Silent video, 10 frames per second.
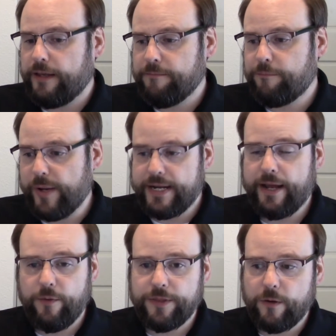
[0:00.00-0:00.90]
But
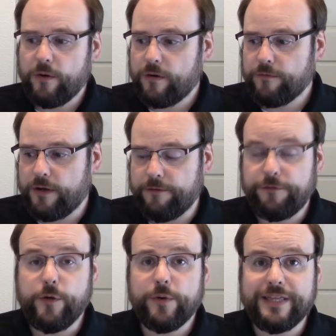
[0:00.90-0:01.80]
now there are
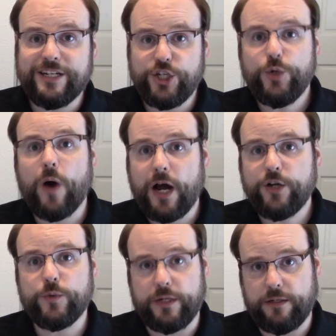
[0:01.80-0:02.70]
fewer than
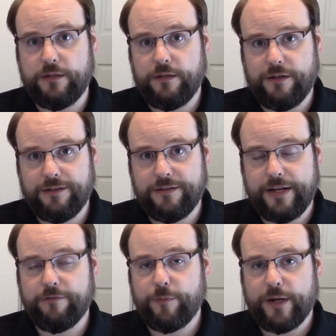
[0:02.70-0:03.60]
200
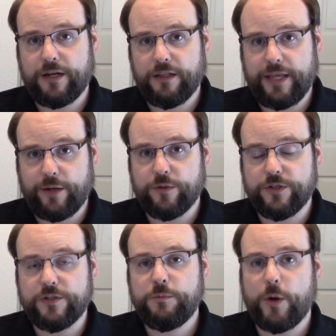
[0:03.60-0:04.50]
Native American
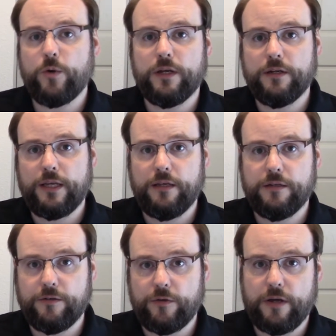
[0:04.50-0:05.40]
languages spoken
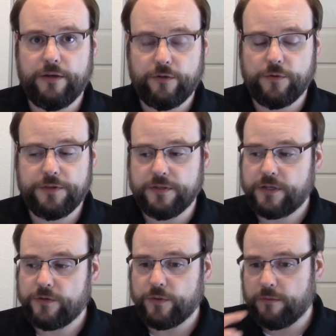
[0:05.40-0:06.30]
in North and
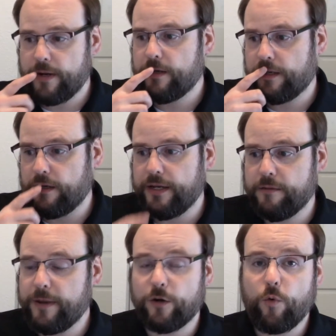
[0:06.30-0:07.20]
Central America, and
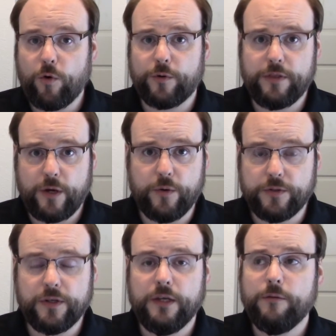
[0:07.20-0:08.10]
about a quarter of
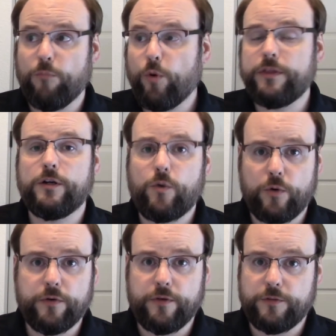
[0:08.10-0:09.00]
those, more than a
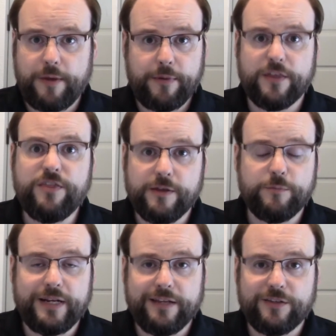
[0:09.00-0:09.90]
quarter of those, maybe as
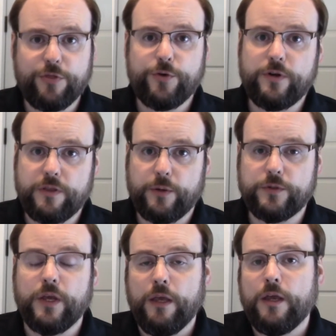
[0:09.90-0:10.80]
many as a third of
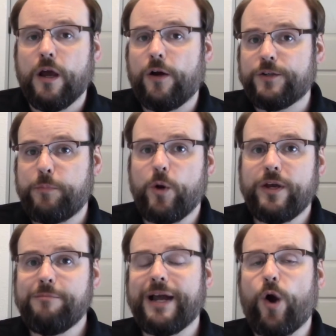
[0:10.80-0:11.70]
those, are
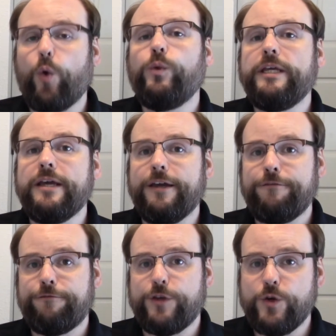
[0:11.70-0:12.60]
spoken by only a
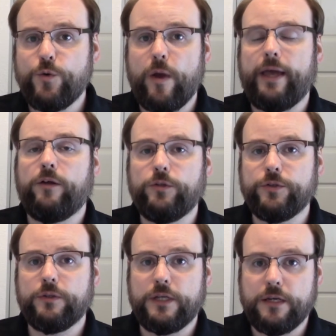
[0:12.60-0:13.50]
few
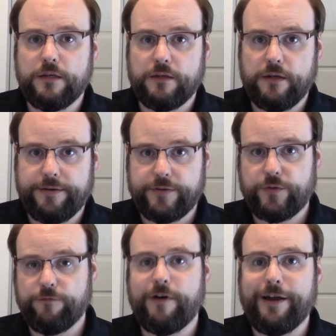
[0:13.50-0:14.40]
elderly
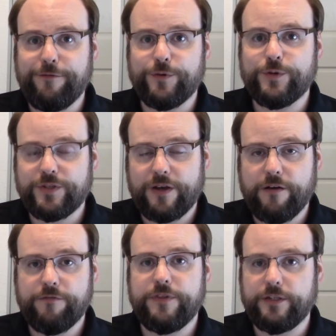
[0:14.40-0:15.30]
survivors
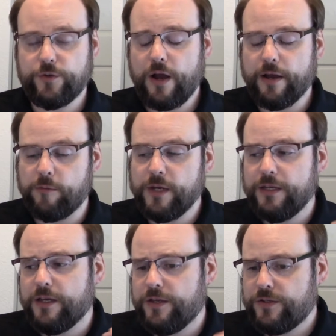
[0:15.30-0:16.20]
of the tribe.
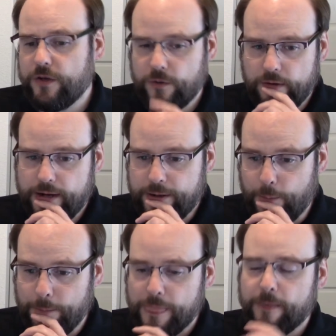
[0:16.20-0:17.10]

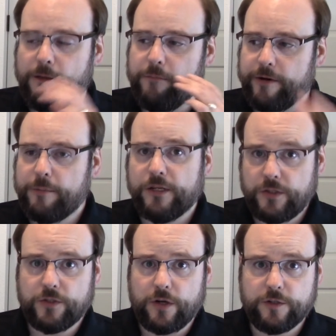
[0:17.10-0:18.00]
So Barry
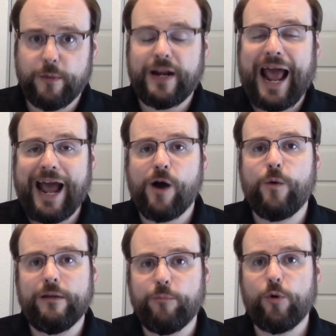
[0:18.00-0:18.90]
Mosses talks about
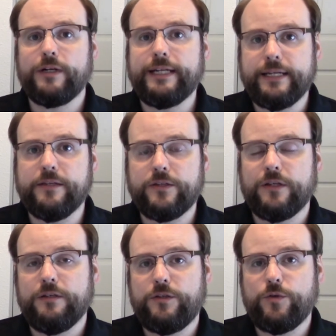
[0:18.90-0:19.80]
how important it is
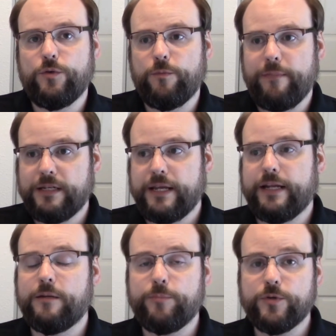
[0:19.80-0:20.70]
to
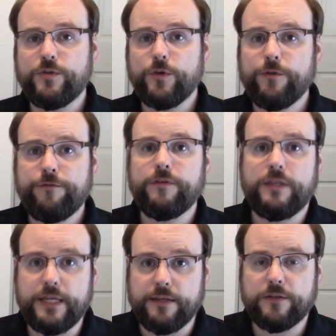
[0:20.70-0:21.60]
maintain and preserve
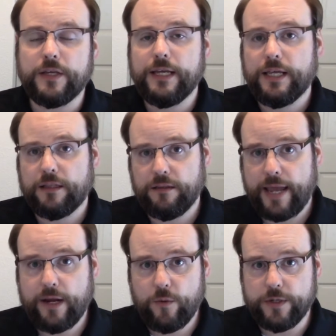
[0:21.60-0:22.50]
these
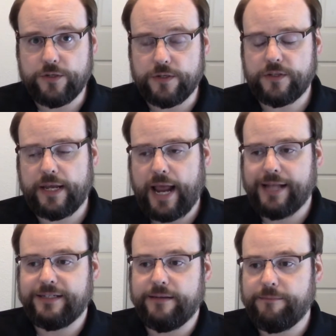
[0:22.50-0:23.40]
languages,
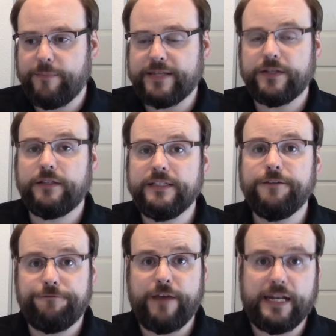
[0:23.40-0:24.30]
to basically
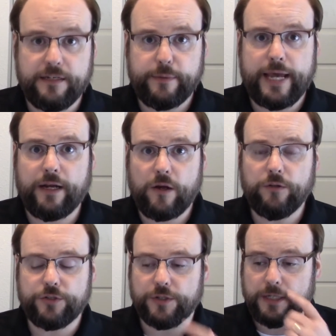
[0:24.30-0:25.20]
defend that
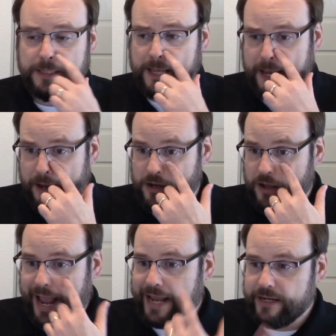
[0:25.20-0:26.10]
culture.
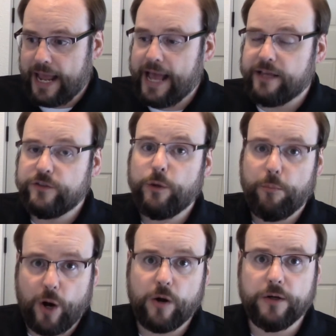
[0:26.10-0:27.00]
And as
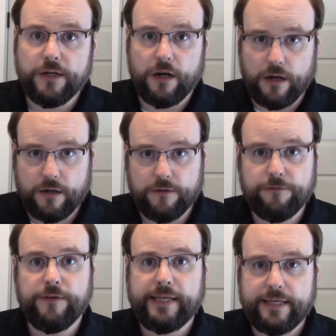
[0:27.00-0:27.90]
part
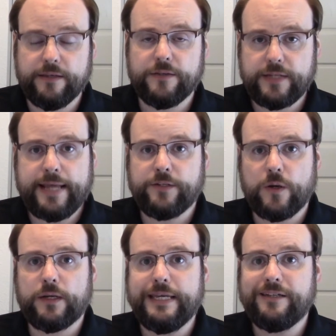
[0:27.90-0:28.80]
of his TED
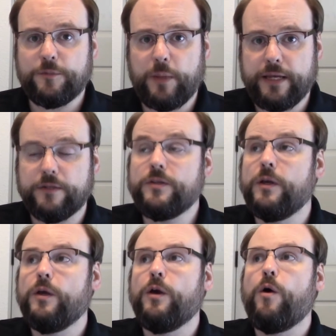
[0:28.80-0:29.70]
Talk, he explains
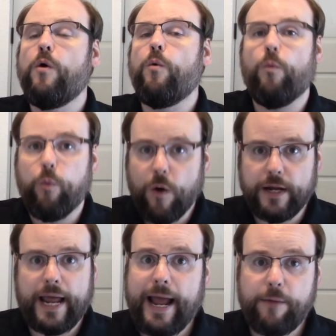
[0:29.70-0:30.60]

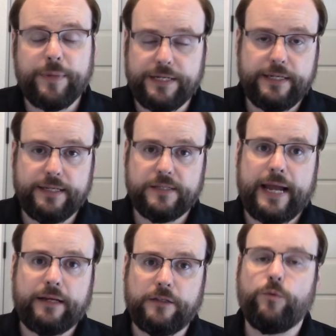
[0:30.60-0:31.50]
what happened
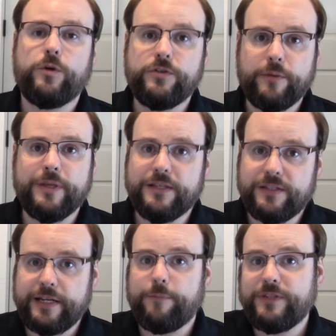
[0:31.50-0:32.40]
exactly. What are some of the
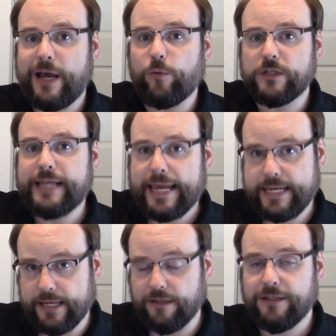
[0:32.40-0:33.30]
steps that were
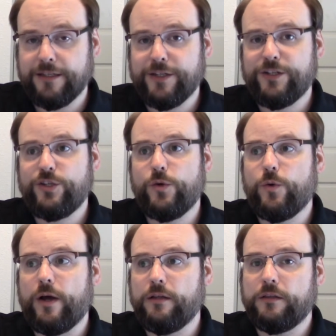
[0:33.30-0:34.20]
taken
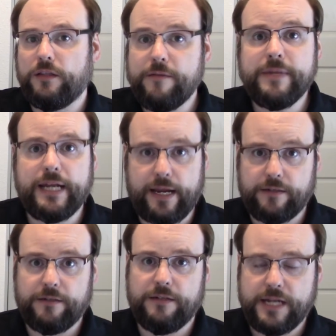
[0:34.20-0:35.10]
to
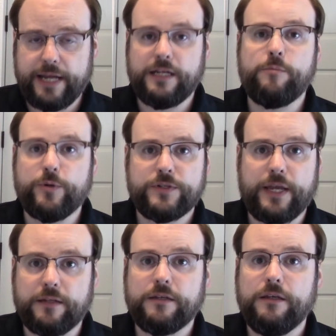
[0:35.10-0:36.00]
eliminate
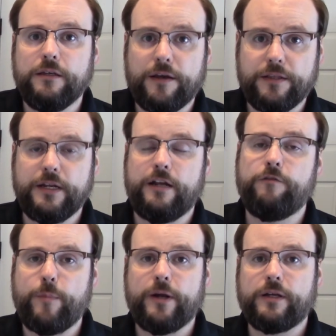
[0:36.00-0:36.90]
90% of the
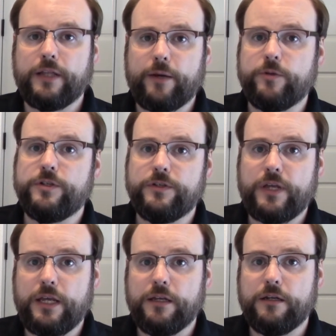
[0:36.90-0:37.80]
Native American languages
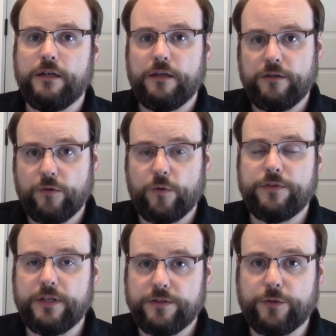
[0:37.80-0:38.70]
in
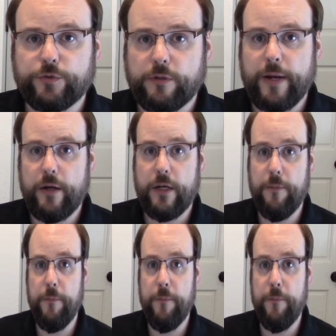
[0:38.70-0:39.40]
North and Central America?